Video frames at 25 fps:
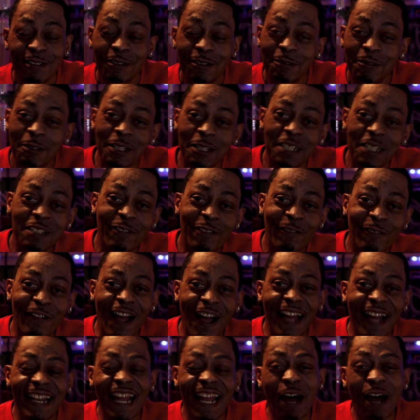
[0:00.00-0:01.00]
Well, let's
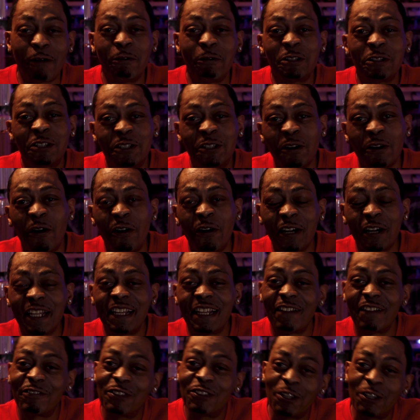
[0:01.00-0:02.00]
find out with Doggy,
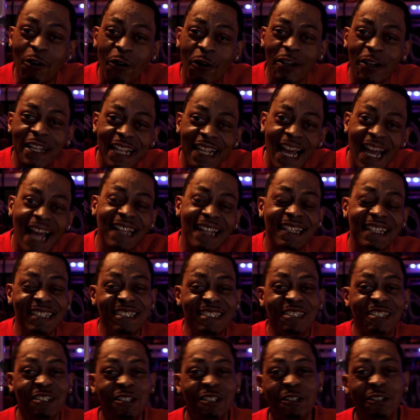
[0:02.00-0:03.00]
if Doggy got to
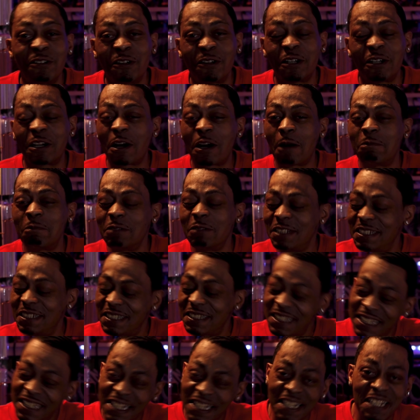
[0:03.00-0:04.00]
secure a couple of
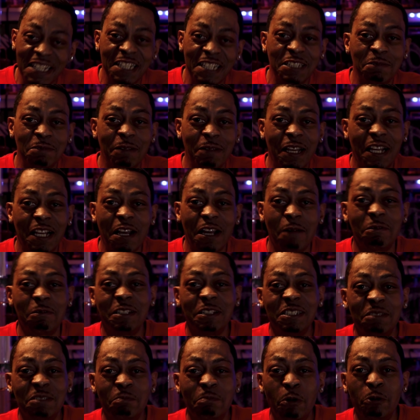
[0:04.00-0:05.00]
these keys, man, a couple
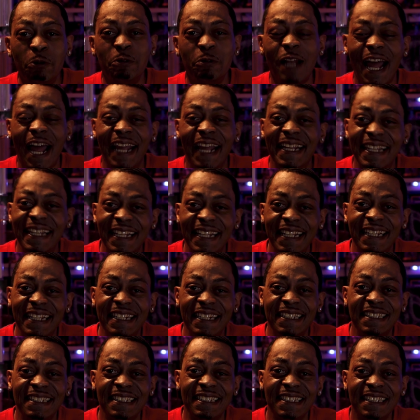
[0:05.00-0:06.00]
of these Moon Knight
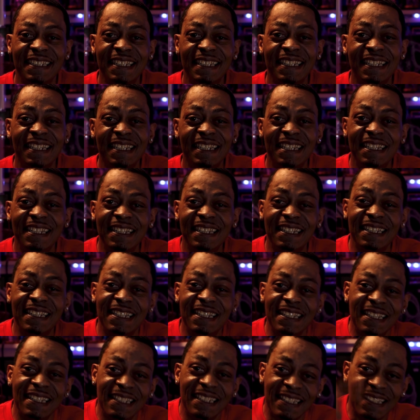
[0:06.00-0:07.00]

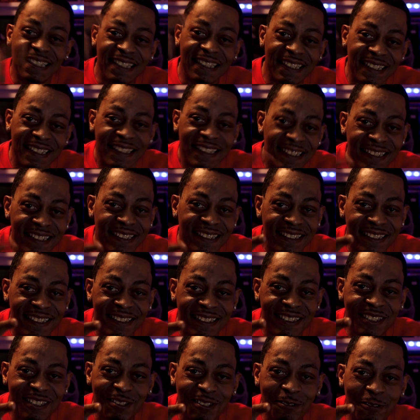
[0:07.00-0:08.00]
keys.
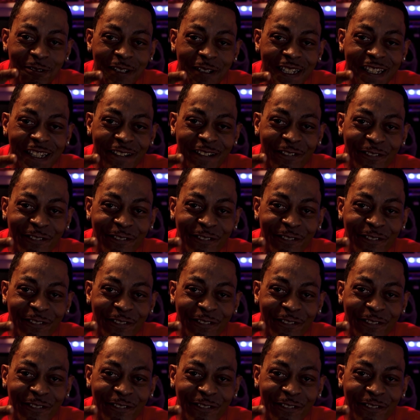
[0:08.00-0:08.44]
Tune in to